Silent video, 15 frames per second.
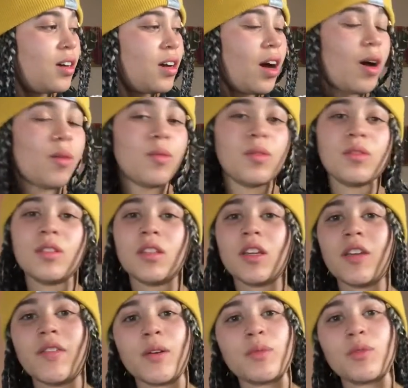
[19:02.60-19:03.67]
I wanted to
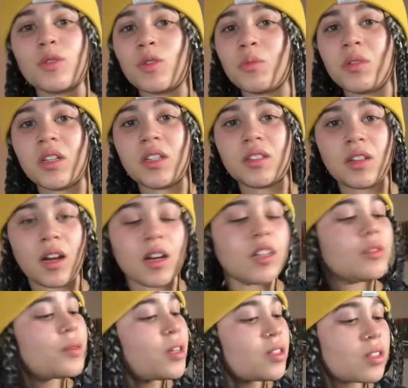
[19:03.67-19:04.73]
give up so many
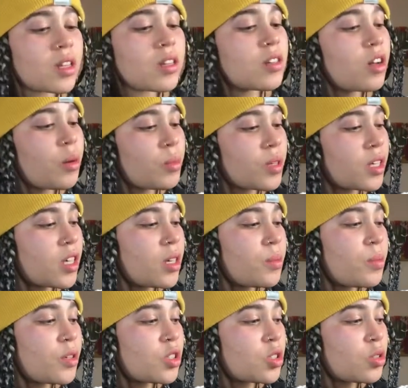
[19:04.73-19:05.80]
times, but I was like, no, I'm gonna keep
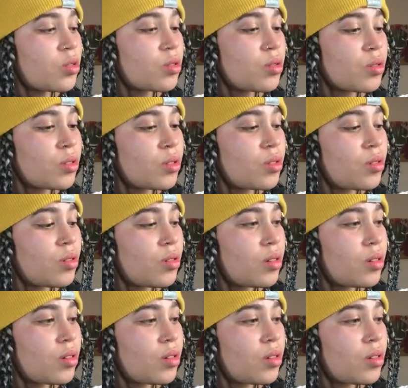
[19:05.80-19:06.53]
pushing through.